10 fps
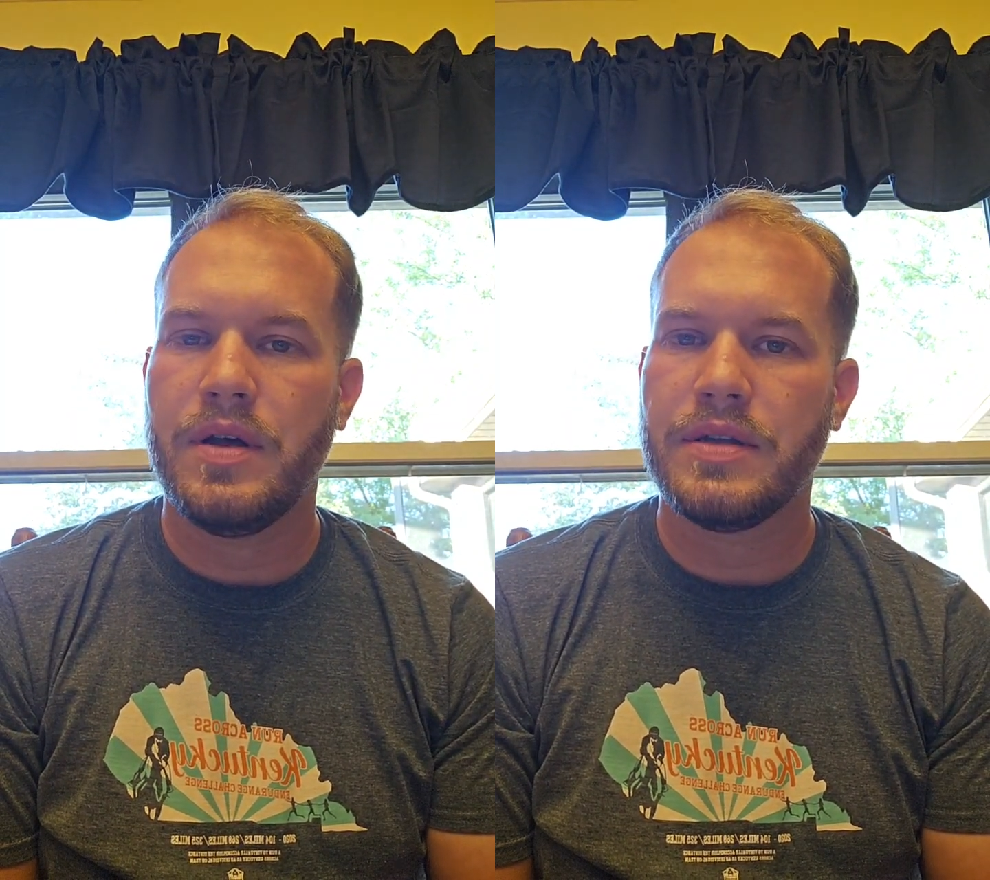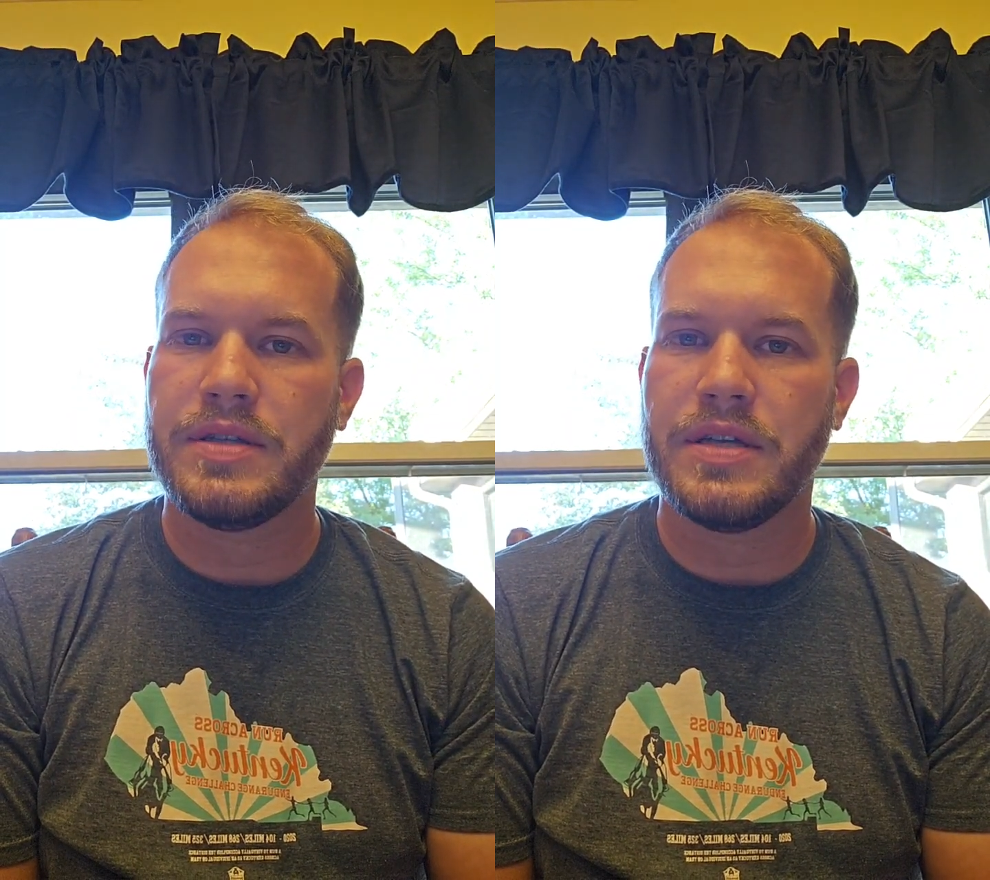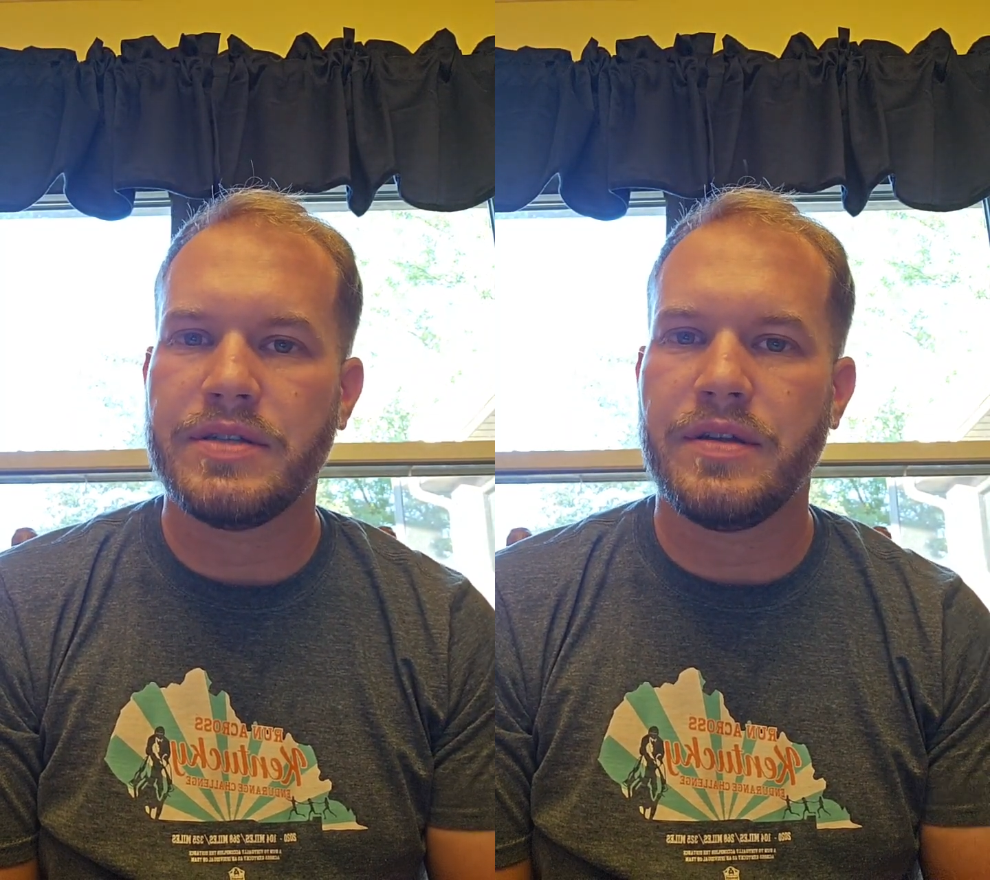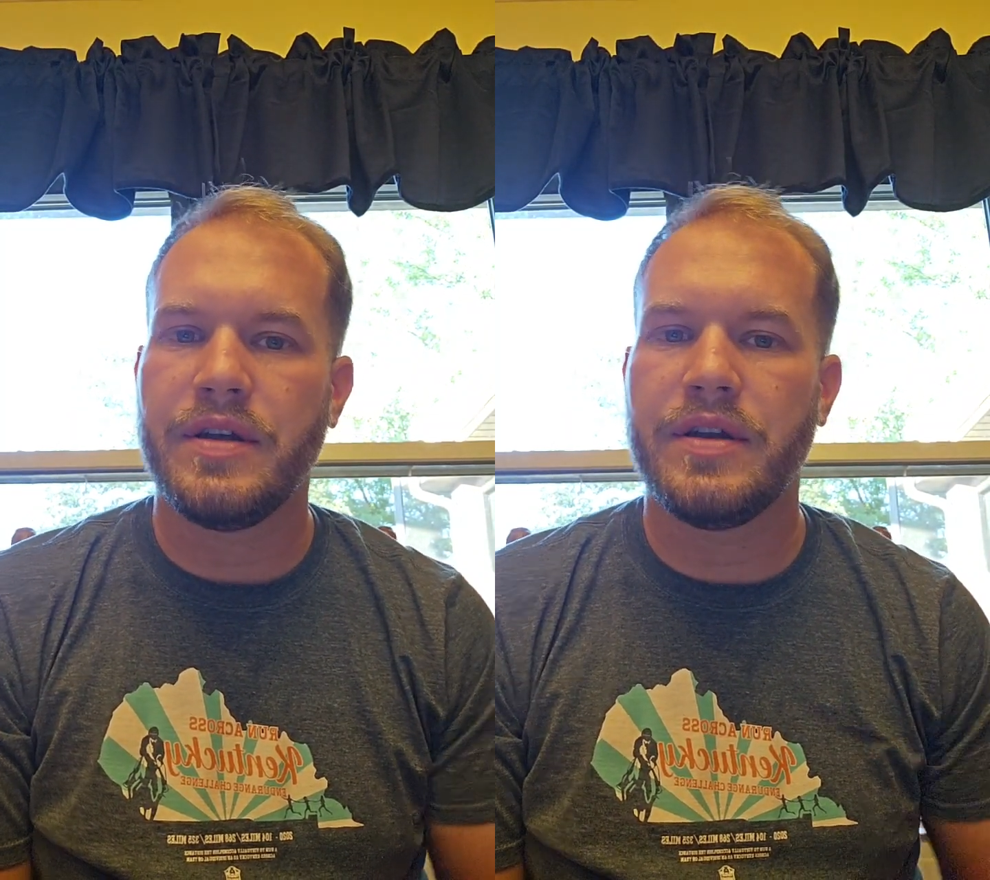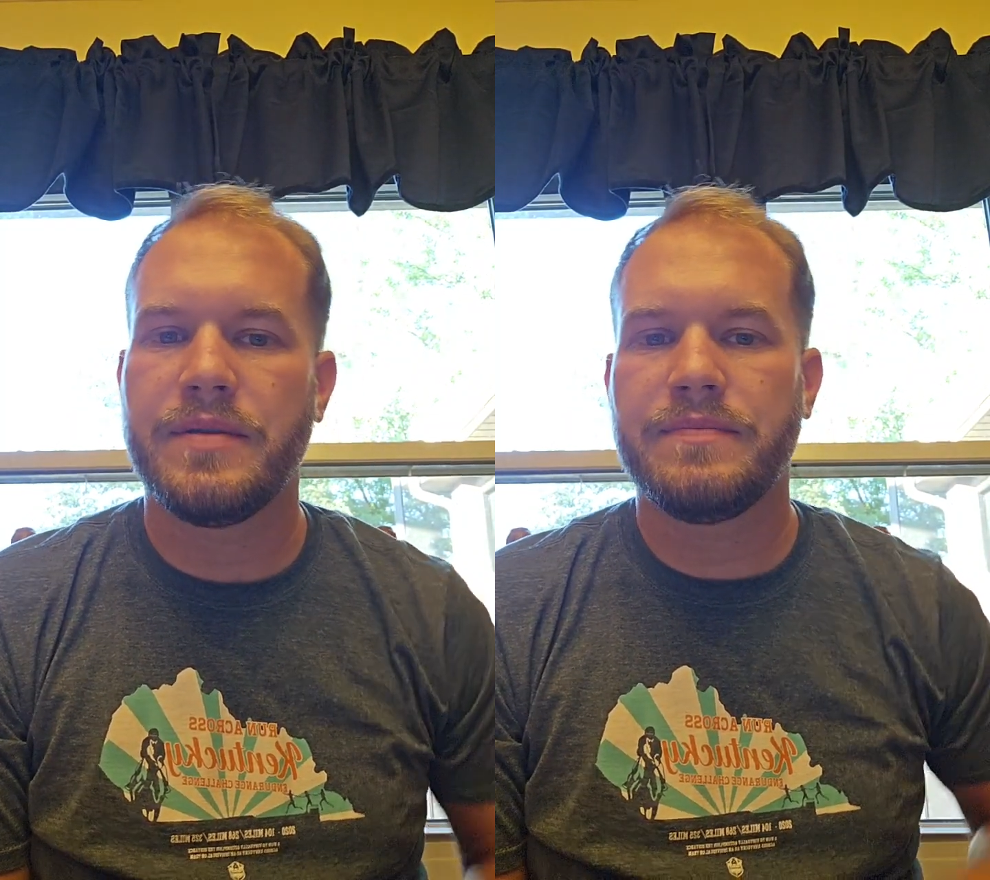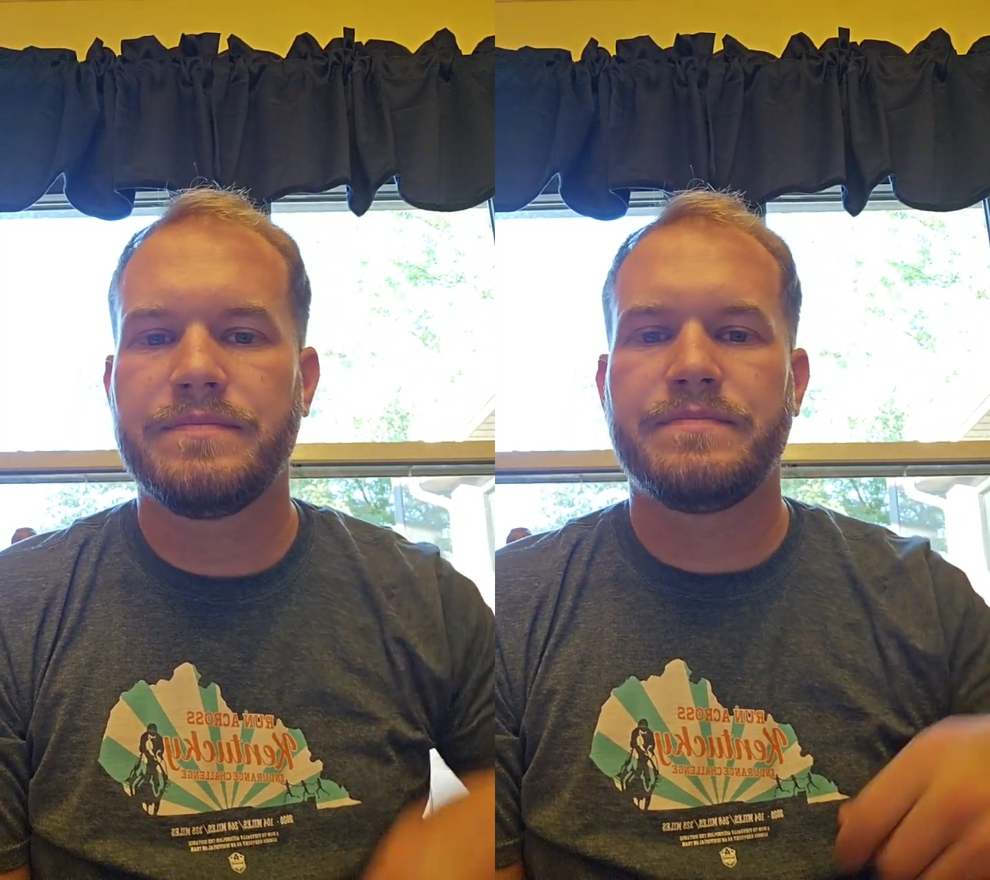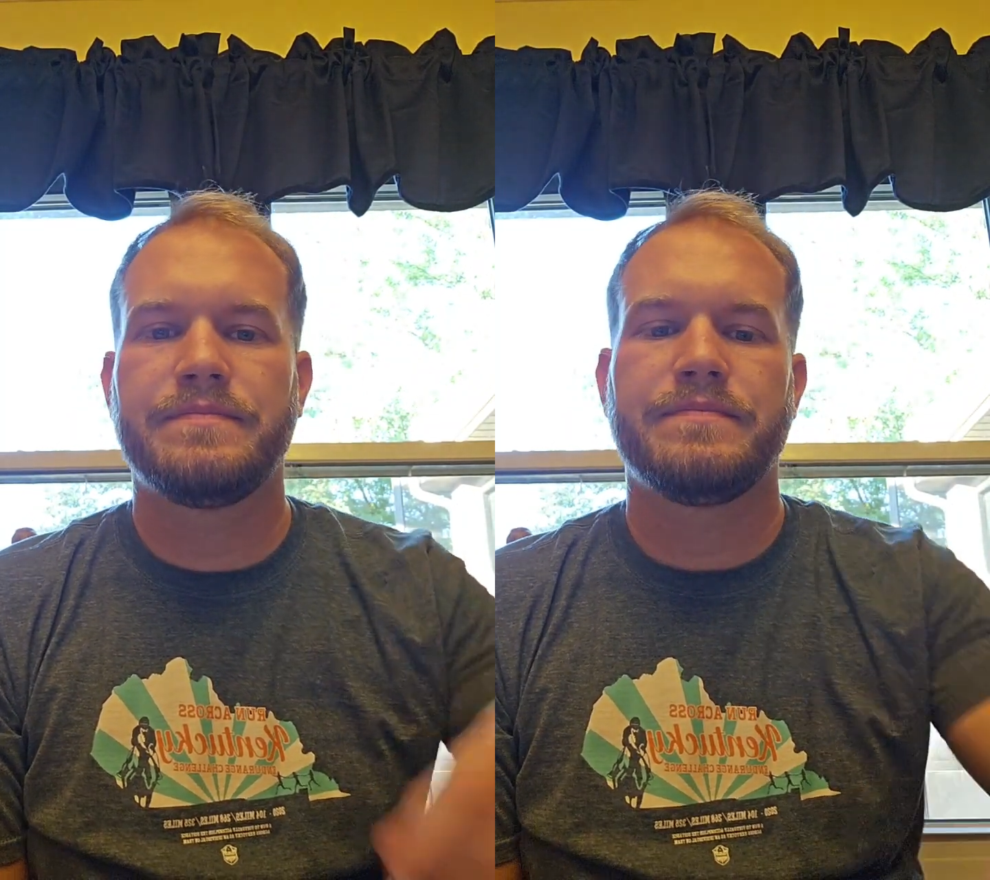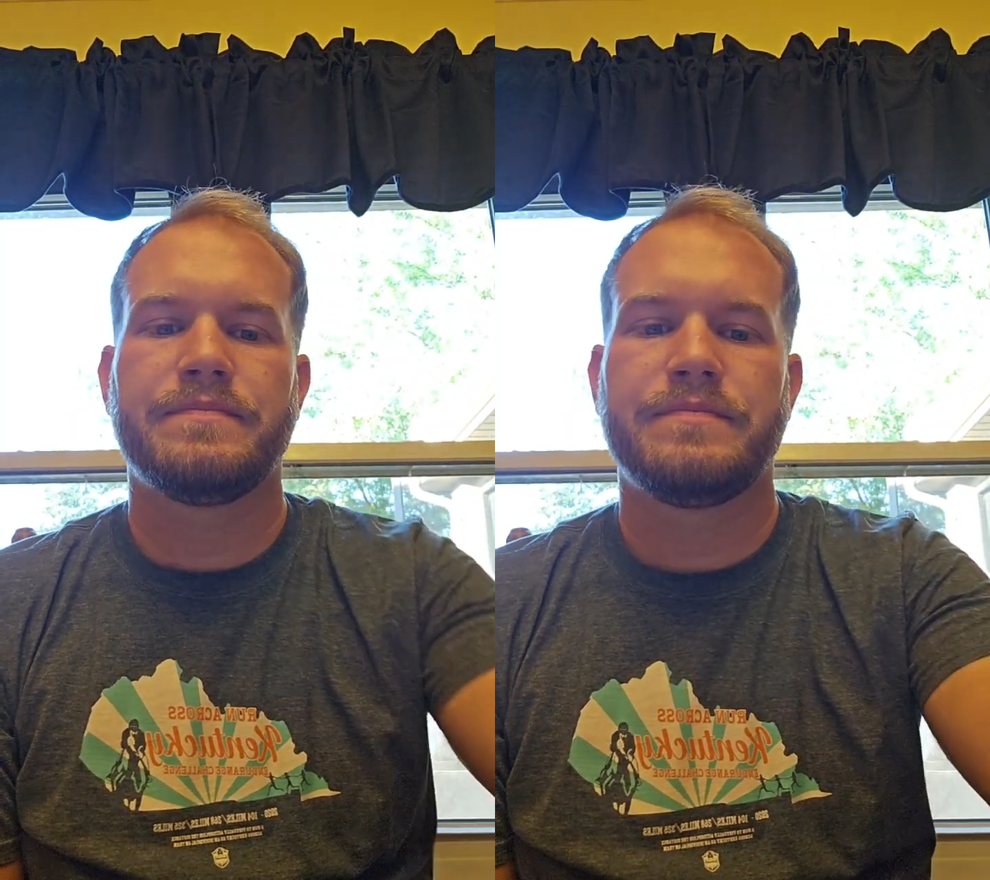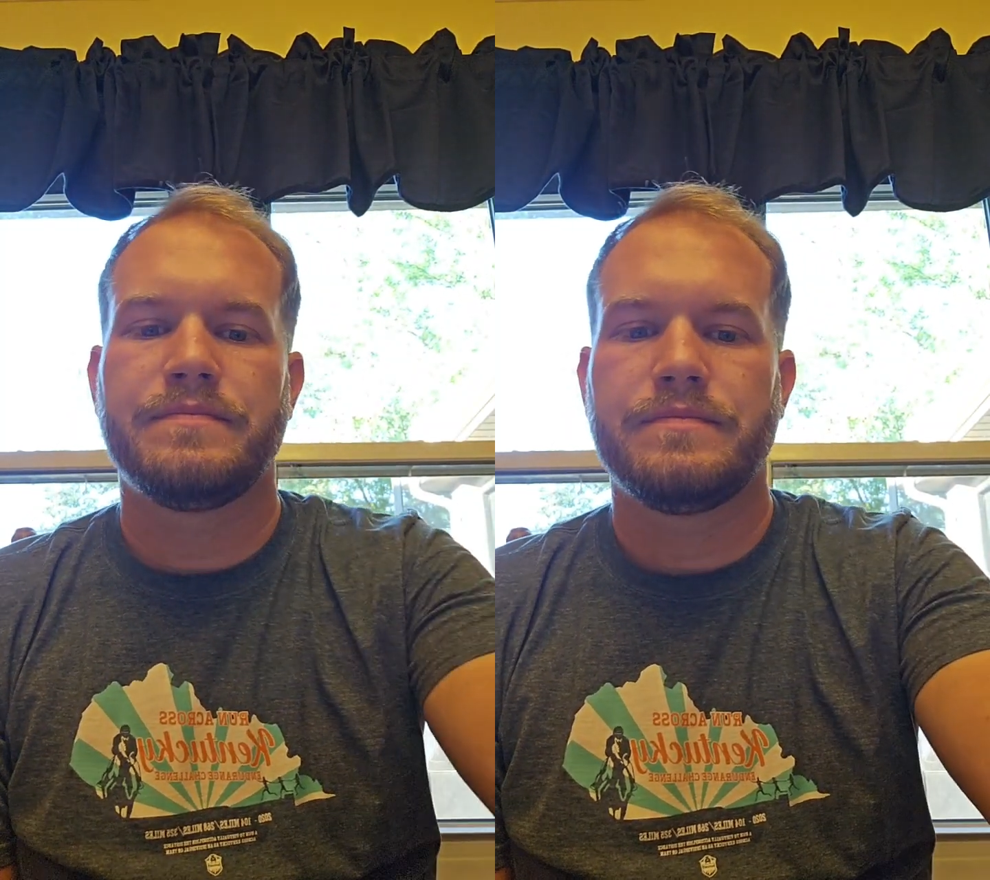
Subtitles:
I'll talk to you later.